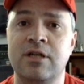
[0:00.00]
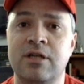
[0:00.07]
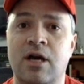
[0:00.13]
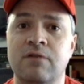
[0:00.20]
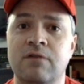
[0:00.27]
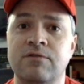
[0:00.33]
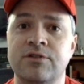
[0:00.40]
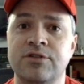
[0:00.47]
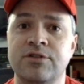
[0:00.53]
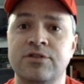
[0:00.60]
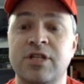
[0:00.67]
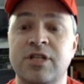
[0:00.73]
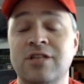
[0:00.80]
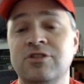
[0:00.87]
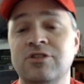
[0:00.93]
officers
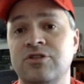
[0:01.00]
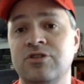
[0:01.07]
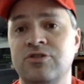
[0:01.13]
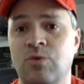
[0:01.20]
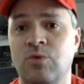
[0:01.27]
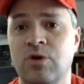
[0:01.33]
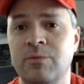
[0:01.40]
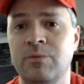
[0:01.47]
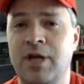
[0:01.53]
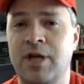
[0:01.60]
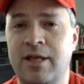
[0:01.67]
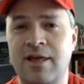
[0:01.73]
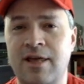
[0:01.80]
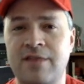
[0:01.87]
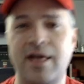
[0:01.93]
against the Swarm, and I
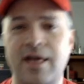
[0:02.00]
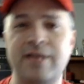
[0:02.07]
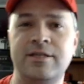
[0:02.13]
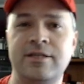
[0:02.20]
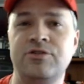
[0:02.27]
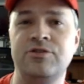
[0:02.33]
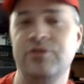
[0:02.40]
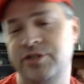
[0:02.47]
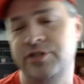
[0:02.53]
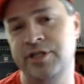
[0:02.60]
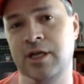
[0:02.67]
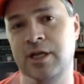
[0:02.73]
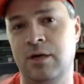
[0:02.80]
thought, that's interesting.